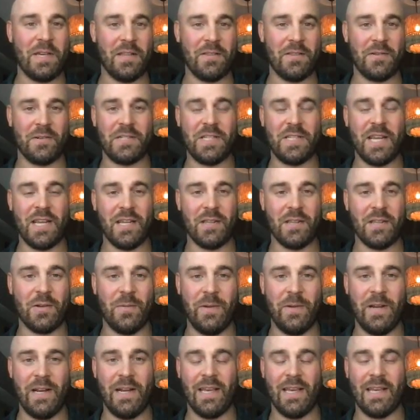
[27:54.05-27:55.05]
and they're taking
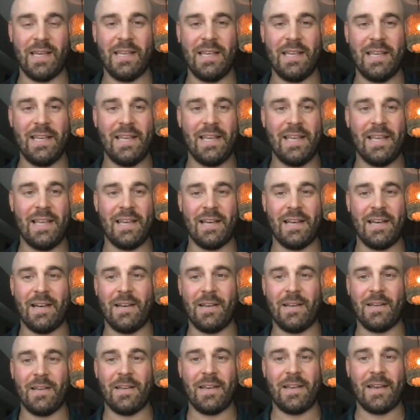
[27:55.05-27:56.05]
their reading.
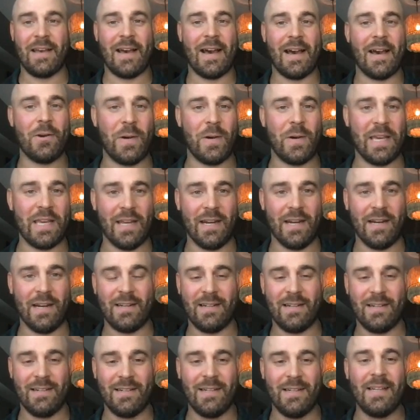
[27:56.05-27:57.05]
How do I get it?